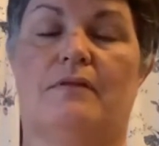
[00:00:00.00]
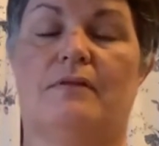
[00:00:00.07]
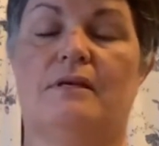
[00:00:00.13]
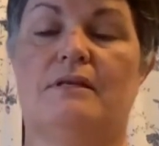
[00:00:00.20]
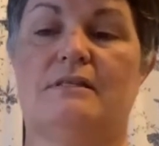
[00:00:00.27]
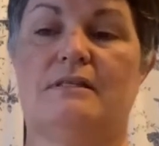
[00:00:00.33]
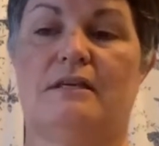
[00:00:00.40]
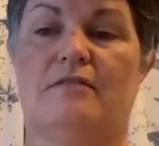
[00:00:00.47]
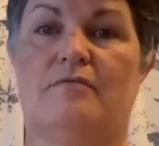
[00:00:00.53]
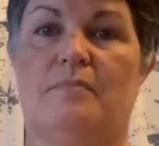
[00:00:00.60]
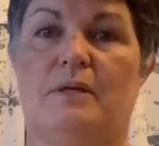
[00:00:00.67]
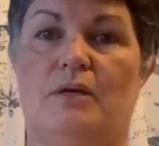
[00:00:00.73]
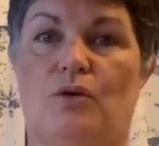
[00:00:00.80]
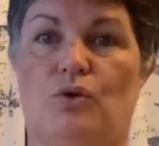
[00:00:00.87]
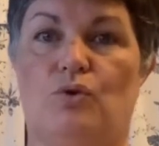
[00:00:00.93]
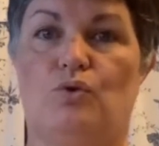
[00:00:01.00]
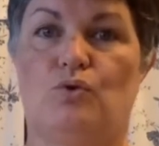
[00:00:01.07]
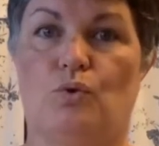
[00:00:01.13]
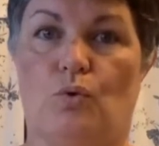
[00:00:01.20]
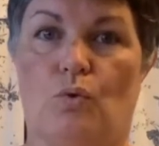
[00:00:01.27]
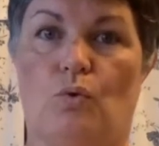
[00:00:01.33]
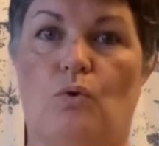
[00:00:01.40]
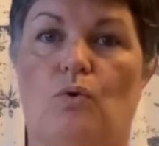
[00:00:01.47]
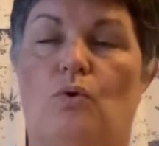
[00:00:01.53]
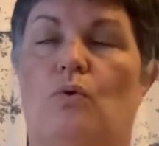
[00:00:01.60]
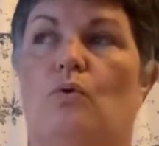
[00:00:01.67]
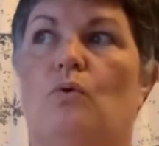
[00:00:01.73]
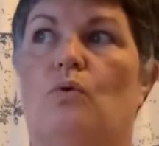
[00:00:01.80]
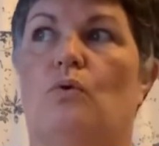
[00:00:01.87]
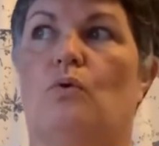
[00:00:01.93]
things that have been talk
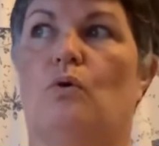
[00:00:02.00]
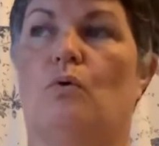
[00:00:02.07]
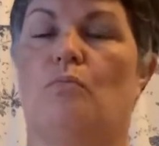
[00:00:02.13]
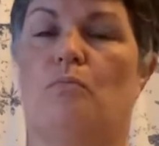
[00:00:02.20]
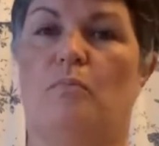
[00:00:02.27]
or